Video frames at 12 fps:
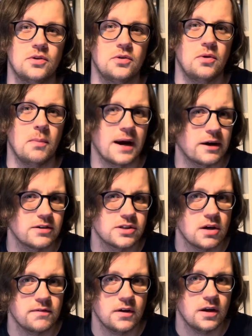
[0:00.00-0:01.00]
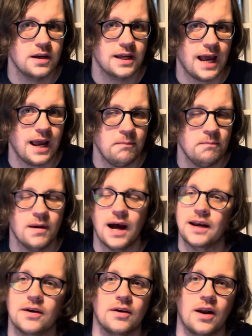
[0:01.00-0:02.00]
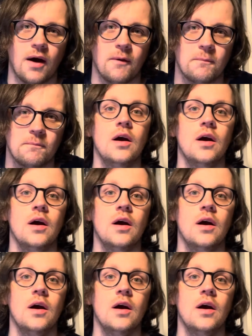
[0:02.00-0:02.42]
Do Microsoft own the game? I know.